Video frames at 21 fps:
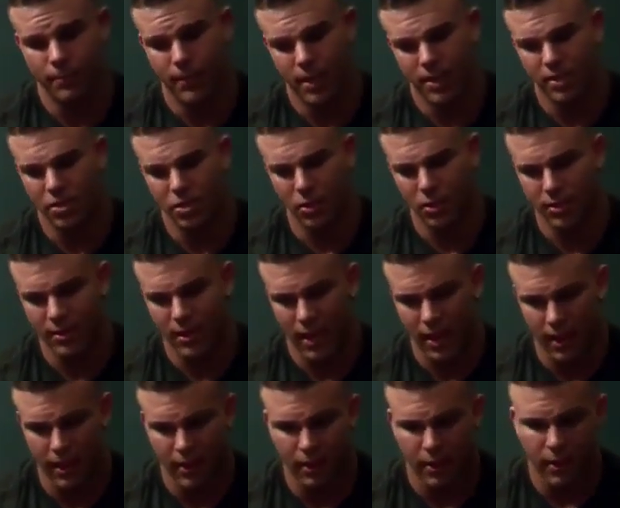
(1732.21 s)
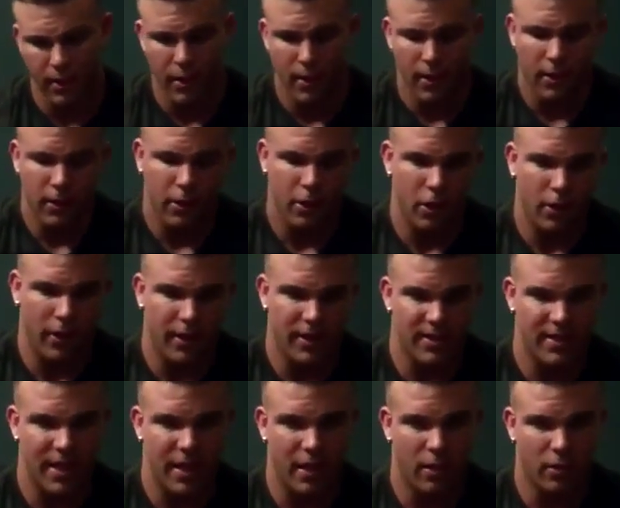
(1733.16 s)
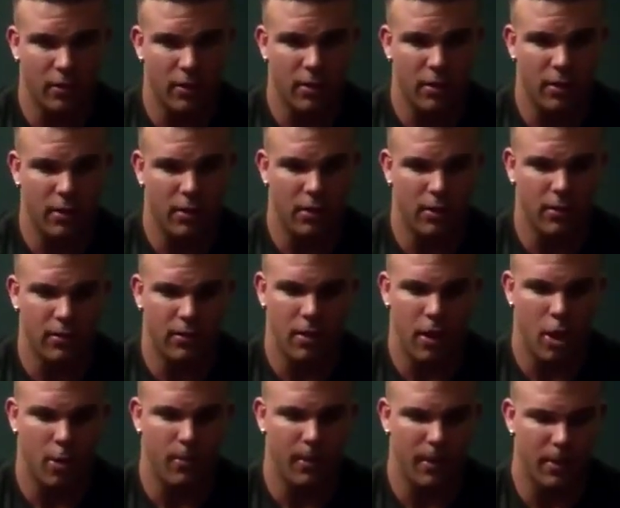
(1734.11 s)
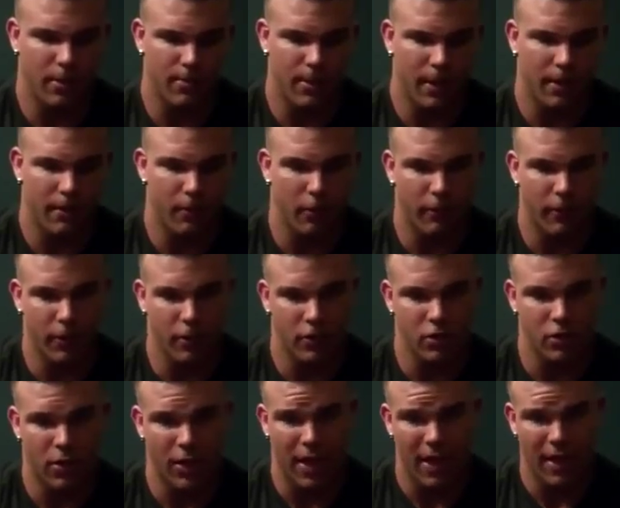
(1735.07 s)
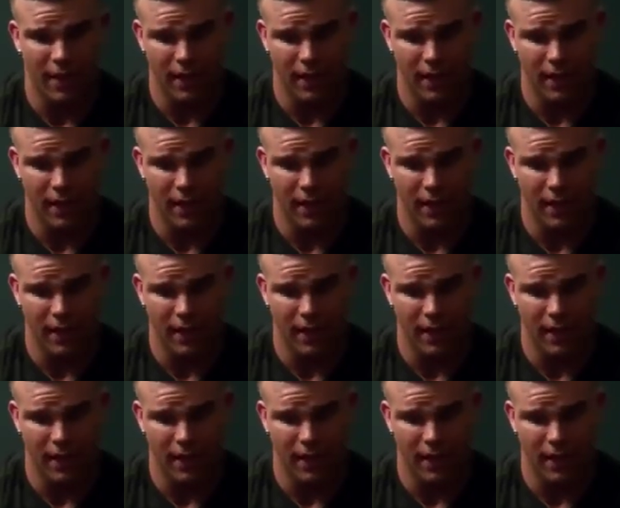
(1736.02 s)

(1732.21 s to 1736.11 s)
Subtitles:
As soon as I, get settled, I'll be making more videos. So